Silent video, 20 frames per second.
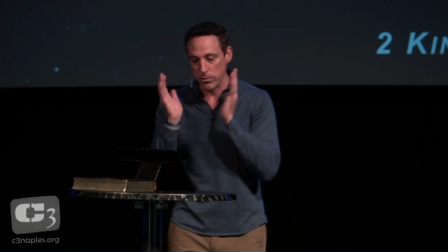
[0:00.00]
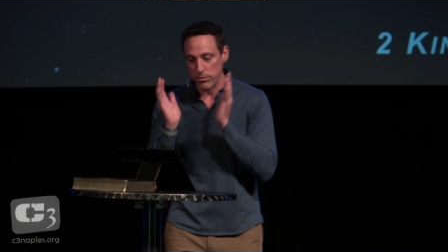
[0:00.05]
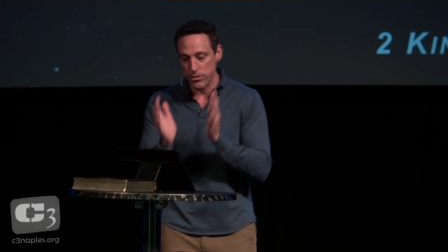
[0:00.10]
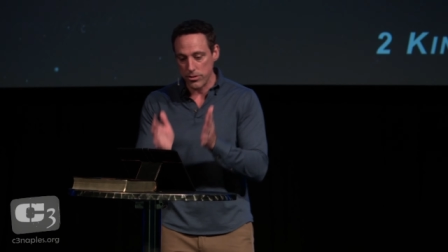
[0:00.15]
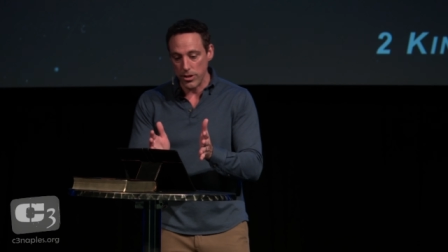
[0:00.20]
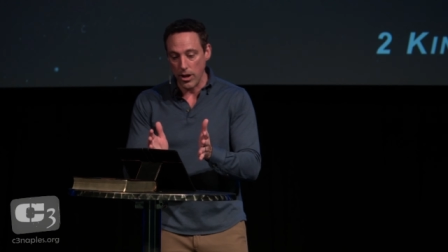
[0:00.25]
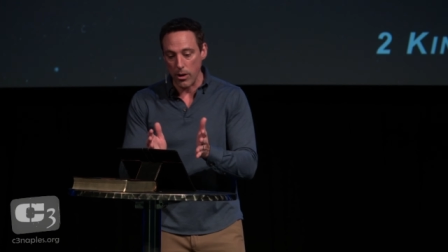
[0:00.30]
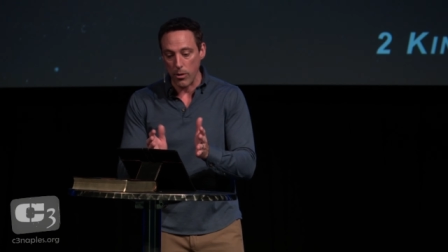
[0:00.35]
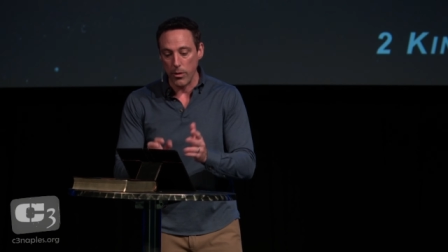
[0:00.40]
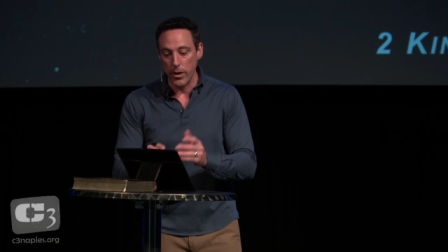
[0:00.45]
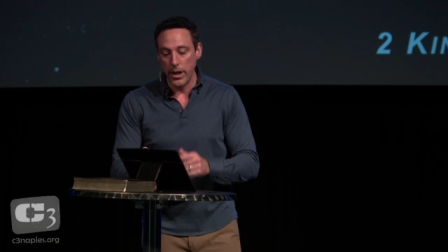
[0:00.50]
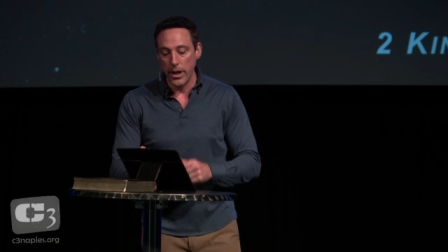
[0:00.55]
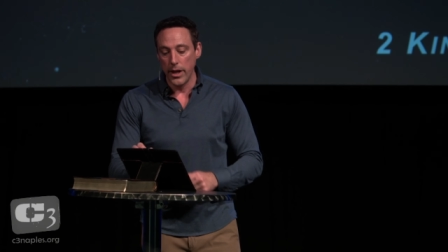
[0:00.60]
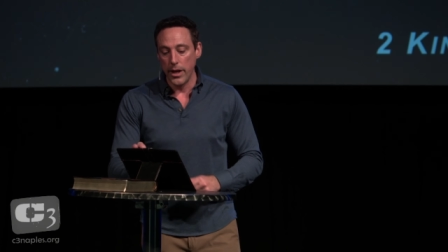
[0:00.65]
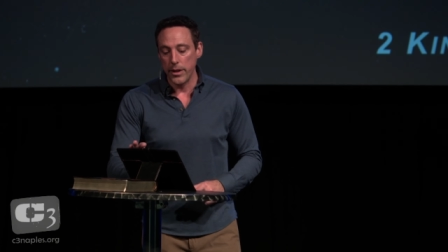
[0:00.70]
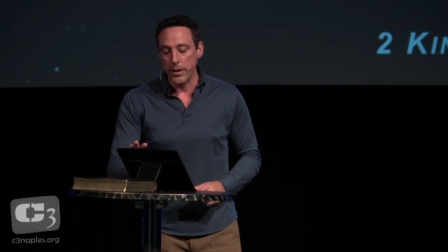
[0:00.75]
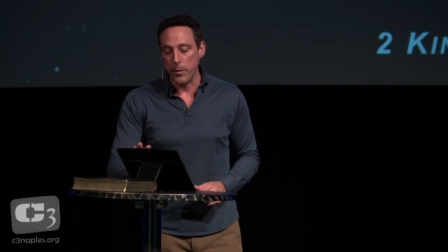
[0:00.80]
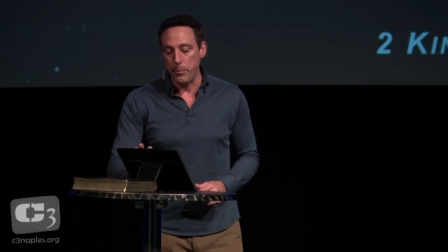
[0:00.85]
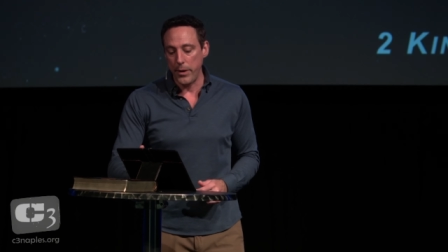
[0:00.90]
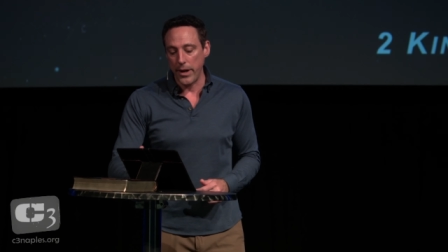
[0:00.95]
So
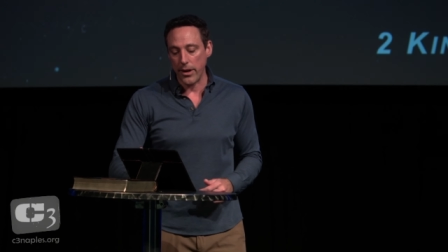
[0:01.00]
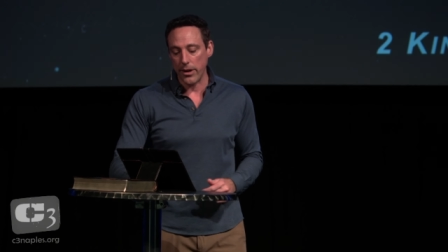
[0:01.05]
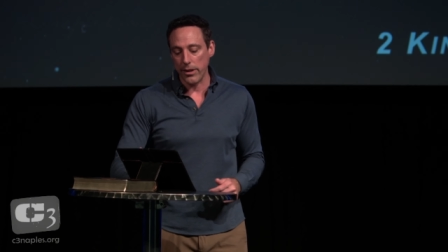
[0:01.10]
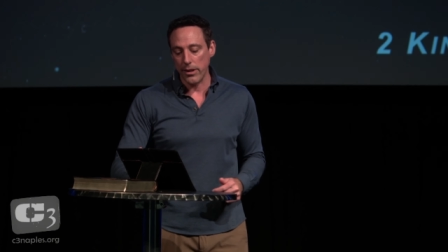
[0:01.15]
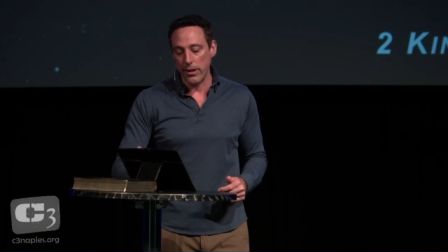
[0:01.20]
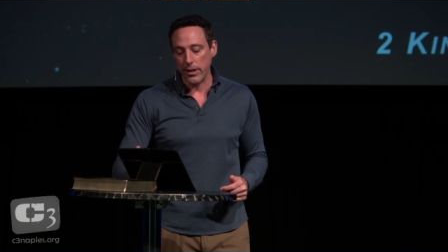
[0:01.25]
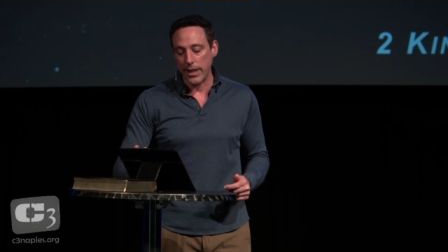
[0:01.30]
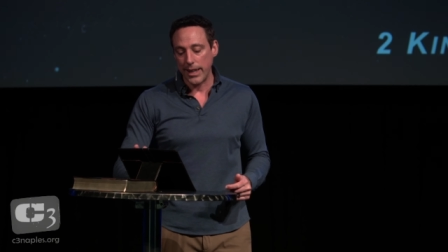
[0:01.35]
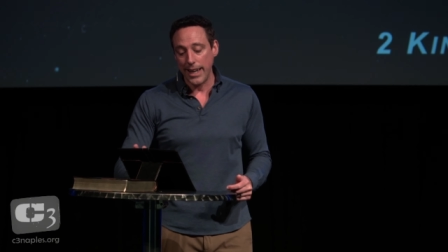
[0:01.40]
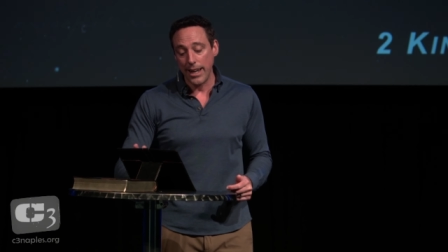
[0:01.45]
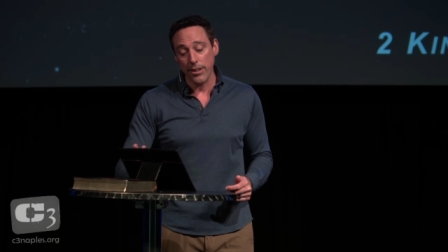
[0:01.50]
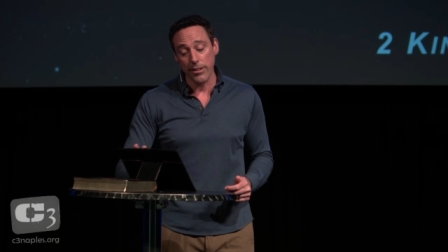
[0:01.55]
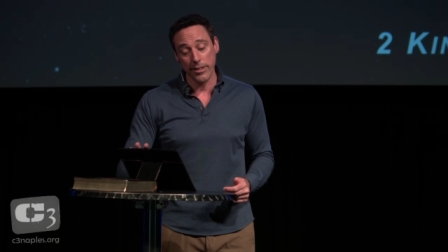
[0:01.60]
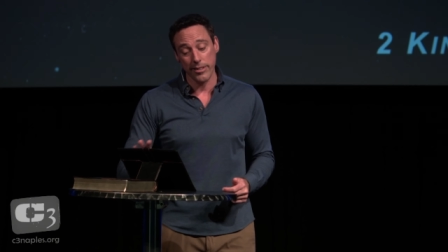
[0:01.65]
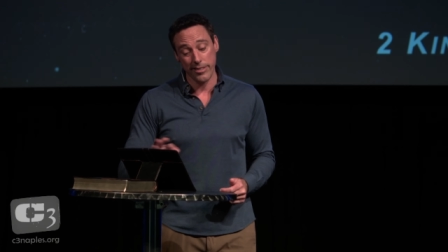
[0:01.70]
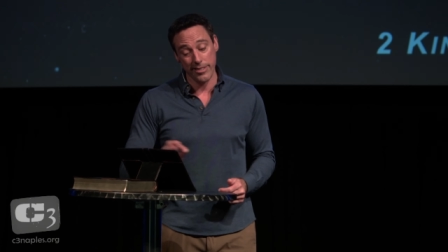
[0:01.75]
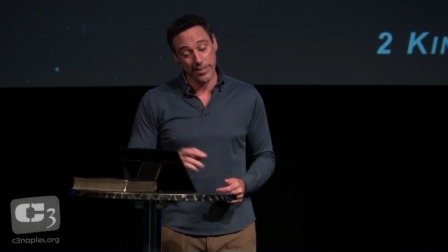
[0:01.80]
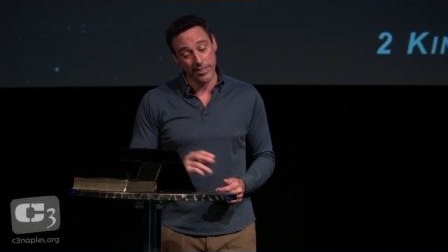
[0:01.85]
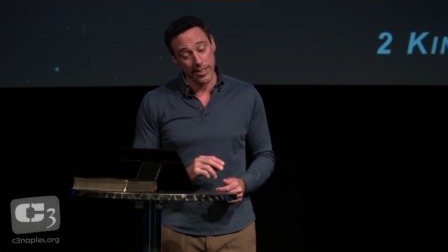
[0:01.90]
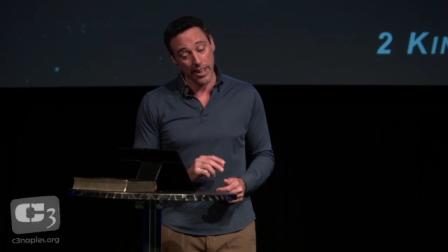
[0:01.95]
the parallel account is
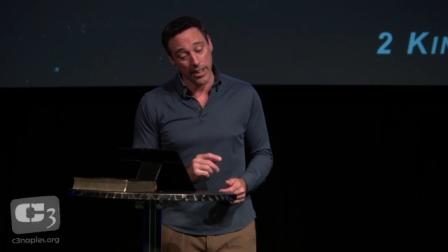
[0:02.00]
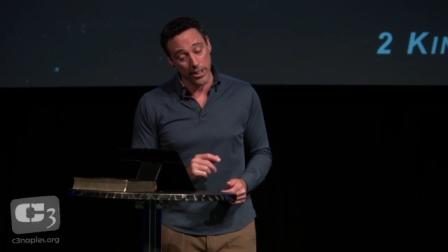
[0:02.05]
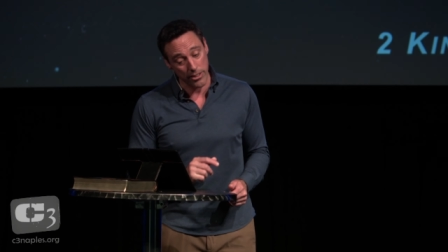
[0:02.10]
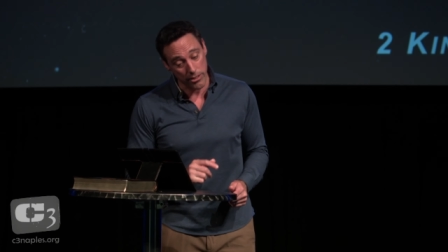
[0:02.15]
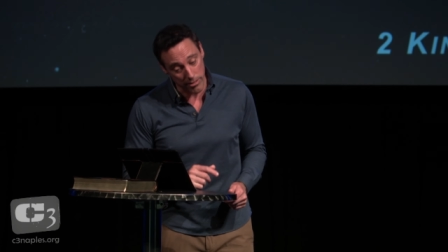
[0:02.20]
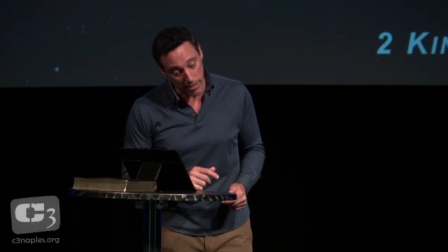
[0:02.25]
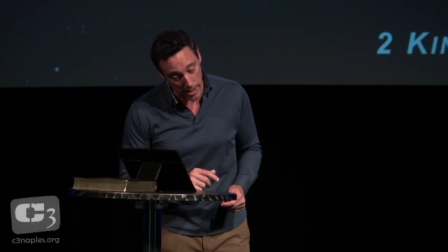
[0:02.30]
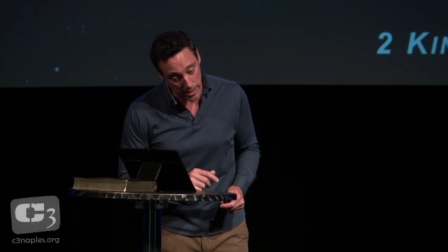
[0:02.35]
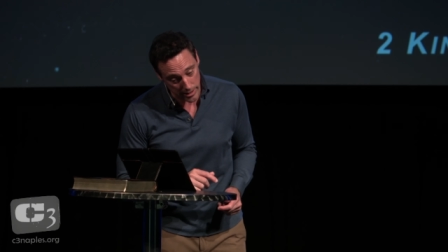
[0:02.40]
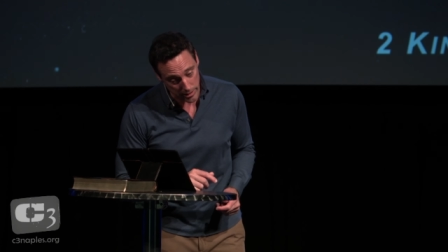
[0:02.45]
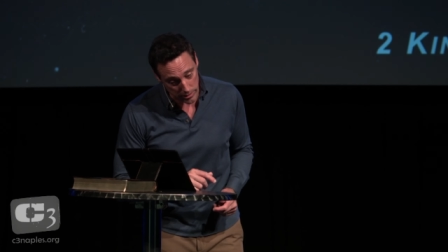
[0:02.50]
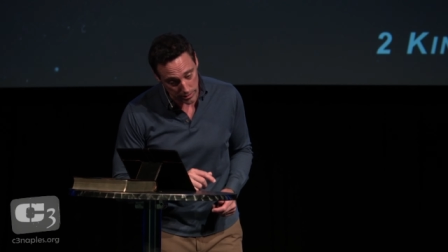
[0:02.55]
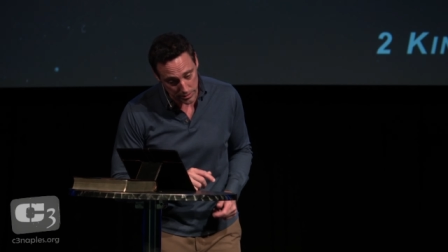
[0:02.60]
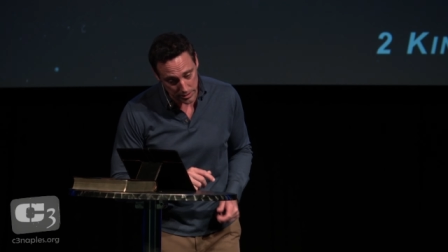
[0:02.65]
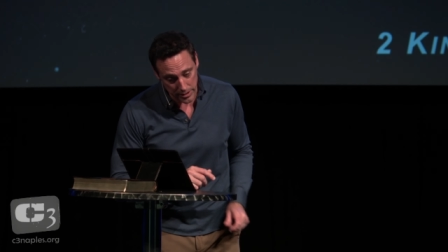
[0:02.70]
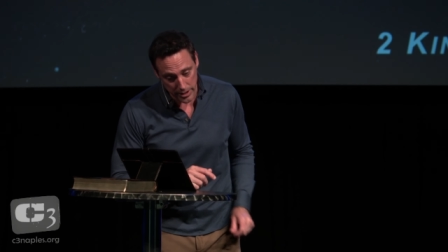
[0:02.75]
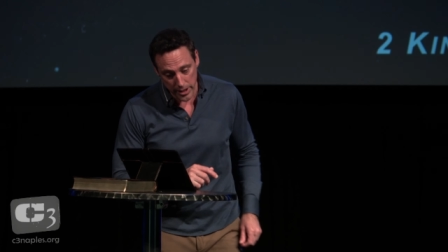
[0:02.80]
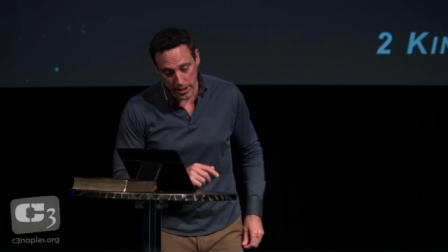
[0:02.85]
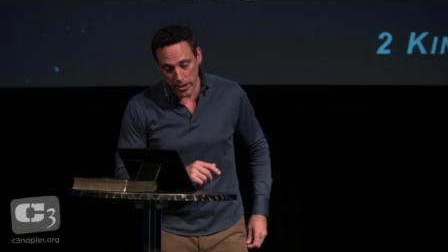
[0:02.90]
in 2 Chronicles